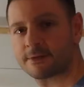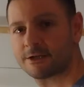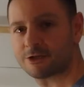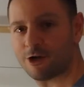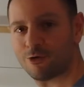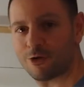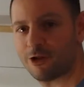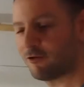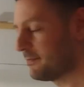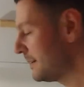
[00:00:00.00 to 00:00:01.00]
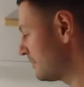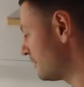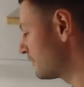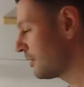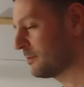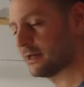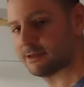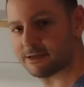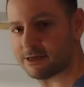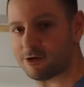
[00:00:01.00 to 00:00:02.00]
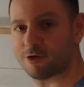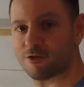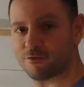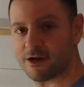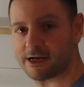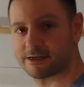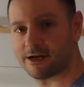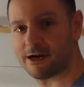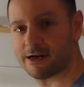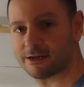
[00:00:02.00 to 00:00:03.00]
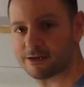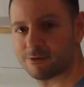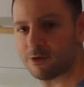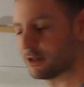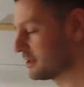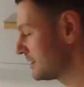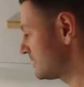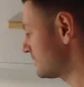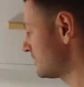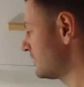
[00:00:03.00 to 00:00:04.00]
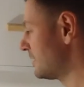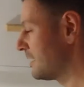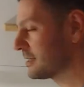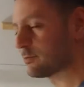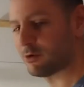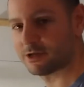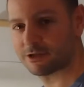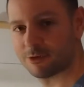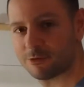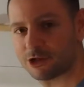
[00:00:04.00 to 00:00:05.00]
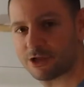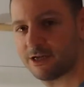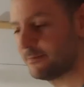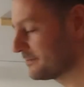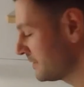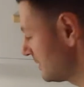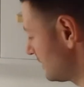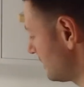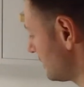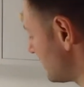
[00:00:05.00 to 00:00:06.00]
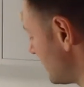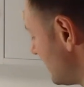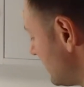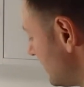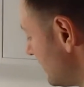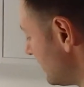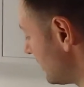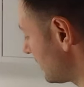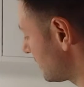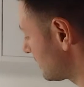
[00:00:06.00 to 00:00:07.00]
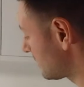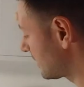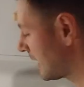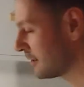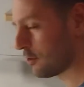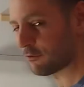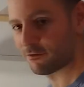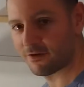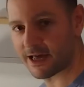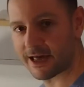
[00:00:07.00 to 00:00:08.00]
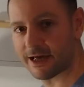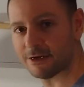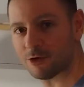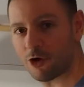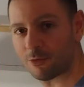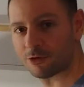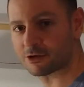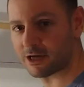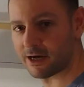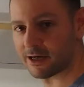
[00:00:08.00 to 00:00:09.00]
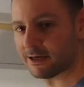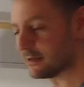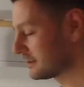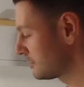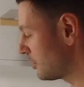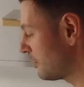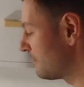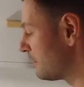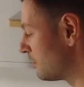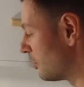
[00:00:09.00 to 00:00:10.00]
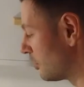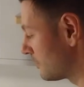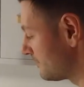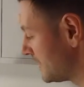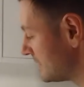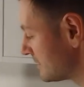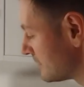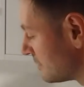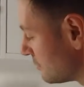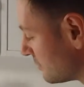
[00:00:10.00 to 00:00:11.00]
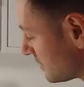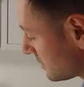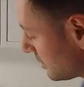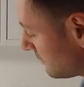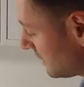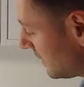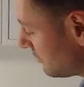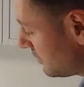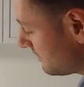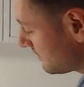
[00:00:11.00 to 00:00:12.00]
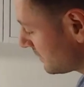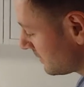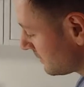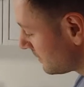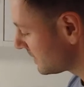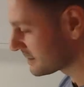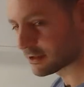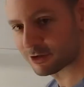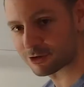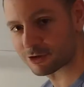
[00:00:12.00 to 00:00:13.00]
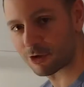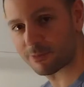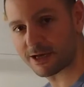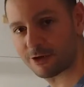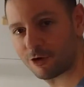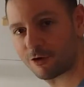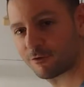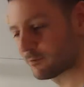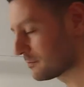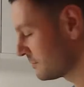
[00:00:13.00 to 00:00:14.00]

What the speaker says: So a lot of people have commented on the fact that with this espresso machine they cannot fit a normal sized coffee mug into this serving area because it's just not big enough.